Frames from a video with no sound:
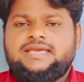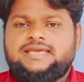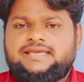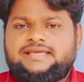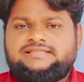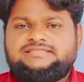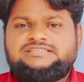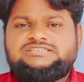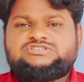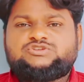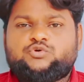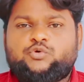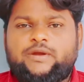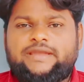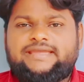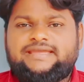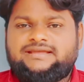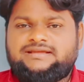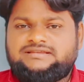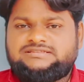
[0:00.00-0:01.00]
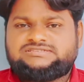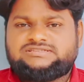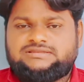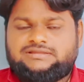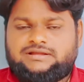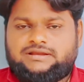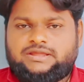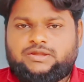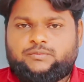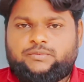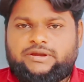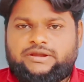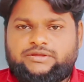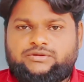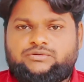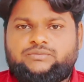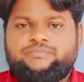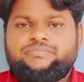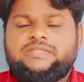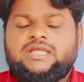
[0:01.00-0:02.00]
In this quick English learning
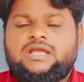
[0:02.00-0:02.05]
video,